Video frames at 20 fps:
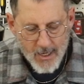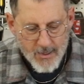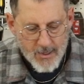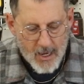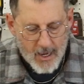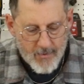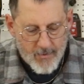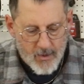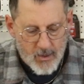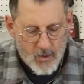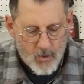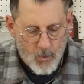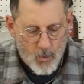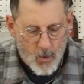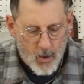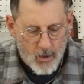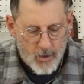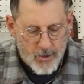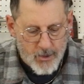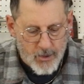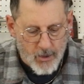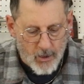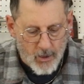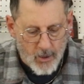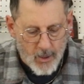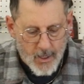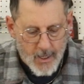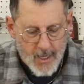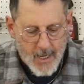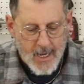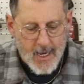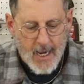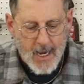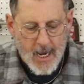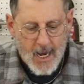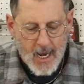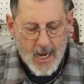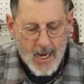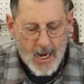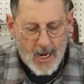David Walser,
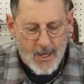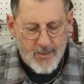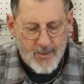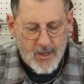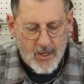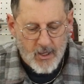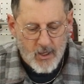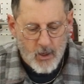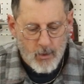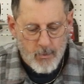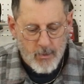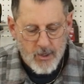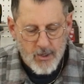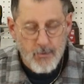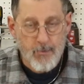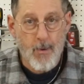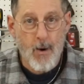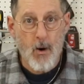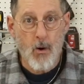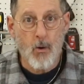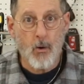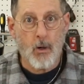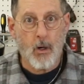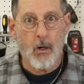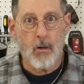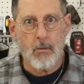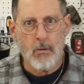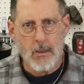I think you misspoke.